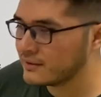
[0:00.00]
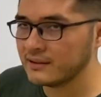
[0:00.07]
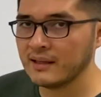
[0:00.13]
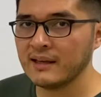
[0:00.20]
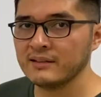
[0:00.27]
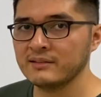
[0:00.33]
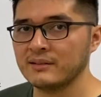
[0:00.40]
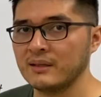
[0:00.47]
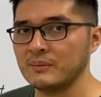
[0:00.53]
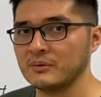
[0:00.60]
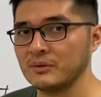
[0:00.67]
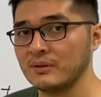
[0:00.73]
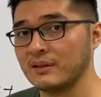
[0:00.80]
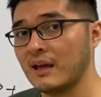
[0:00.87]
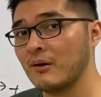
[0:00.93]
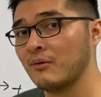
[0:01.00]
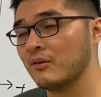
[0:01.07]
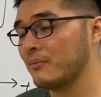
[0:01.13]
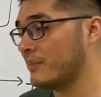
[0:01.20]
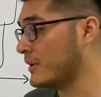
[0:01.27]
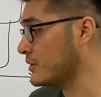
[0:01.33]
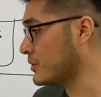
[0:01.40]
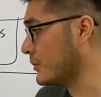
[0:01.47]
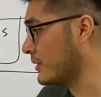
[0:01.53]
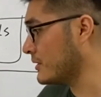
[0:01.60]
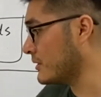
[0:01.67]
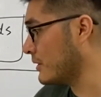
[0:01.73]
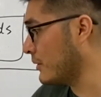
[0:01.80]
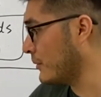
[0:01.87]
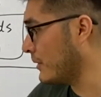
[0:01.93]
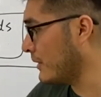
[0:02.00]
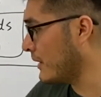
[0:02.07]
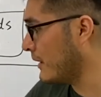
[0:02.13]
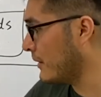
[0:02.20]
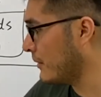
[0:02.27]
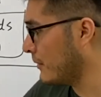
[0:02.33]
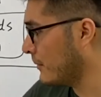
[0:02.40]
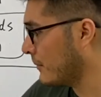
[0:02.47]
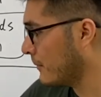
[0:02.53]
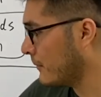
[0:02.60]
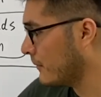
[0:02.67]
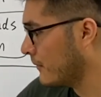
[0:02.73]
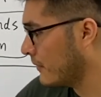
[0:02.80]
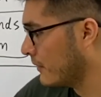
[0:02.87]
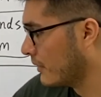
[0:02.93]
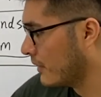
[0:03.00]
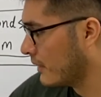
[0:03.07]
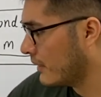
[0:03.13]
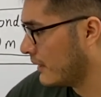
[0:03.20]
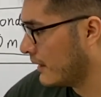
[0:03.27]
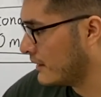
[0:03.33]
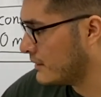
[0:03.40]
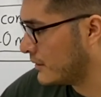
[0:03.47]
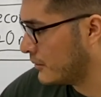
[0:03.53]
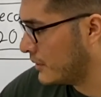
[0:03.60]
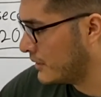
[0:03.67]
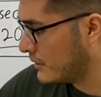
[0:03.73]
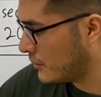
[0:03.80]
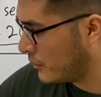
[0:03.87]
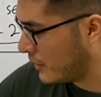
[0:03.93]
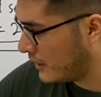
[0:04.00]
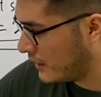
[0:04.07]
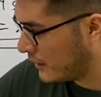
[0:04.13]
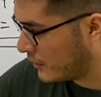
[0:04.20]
less steep, so that would be showing slowing down. That's the reason why the